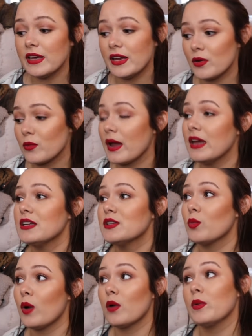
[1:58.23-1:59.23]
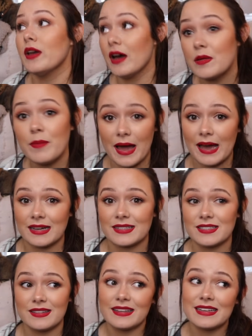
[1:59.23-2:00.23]
and it rained while we
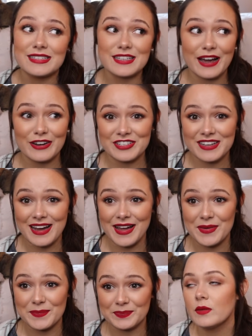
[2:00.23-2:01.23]
unpacked the entire time.